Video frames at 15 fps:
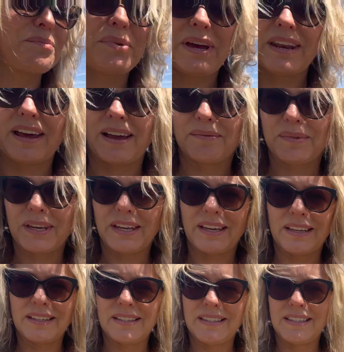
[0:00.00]
But I'm going
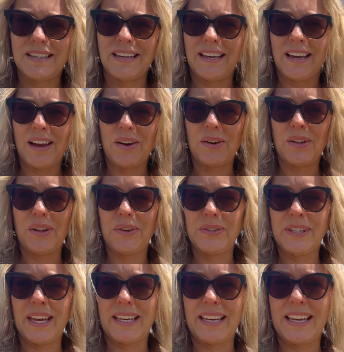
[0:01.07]
to see how
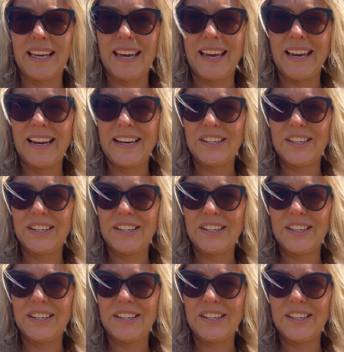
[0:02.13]
close I can get